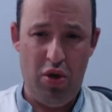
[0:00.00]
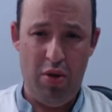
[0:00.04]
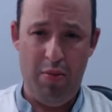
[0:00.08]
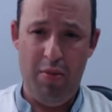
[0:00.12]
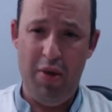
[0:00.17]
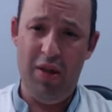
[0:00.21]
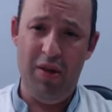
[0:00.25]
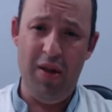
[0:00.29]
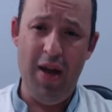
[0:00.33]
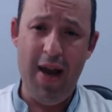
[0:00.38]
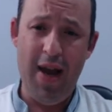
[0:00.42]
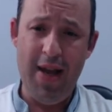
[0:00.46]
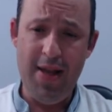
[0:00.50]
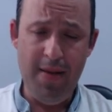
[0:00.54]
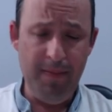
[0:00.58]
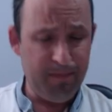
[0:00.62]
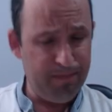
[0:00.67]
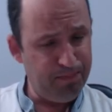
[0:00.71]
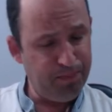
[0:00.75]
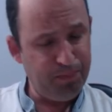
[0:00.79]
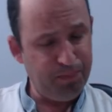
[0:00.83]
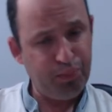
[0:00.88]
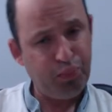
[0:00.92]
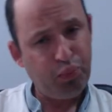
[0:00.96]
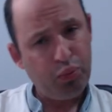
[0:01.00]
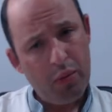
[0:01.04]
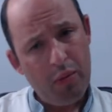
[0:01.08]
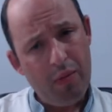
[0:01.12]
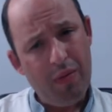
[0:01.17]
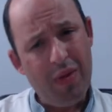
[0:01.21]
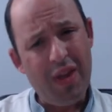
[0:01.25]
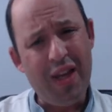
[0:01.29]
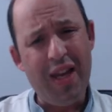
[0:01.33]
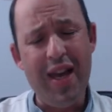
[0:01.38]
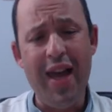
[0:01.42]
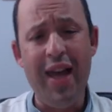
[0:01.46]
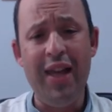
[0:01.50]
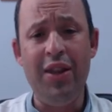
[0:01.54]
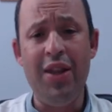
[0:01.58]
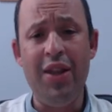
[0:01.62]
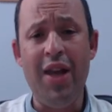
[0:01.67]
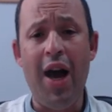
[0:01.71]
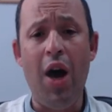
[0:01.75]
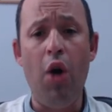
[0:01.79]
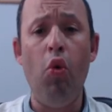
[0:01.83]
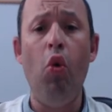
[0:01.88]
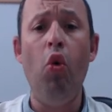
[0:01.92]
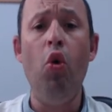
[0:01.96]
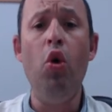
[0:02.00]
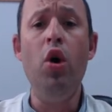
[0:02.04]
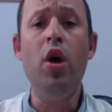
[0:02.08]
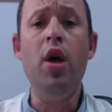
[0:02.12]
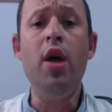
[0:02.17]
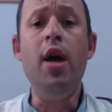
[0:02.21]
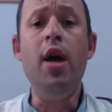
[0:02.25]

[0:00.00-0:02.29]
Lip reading: the main line, and now